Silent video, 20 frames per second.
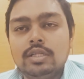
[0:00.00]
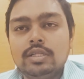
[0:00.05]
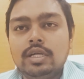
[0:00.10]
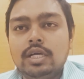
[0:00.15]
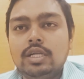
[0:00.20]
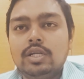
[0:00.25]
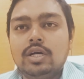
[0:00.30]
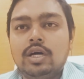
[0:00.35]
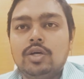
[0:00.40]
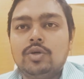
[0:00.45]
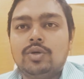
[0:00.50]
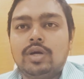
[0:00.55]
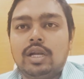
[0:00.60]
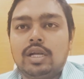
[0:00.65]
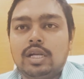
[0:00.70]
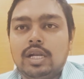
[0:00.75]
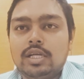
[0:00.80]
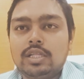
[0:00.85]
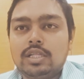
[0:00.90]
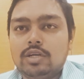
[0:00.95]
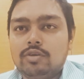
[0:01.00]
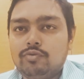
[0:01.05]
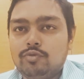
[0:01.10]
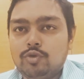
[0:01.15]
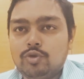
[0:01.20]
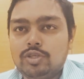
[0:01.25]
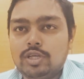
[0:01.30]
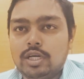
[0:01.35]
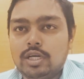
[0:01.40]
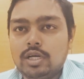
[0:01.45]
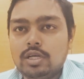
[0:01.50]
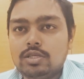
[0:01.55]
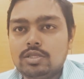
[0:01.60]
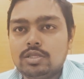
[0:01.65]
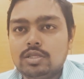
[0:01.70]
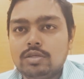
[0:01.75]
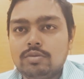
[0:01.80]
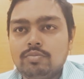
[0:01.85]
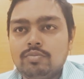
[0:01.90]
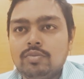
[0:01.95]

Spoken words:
Then you can click that view status.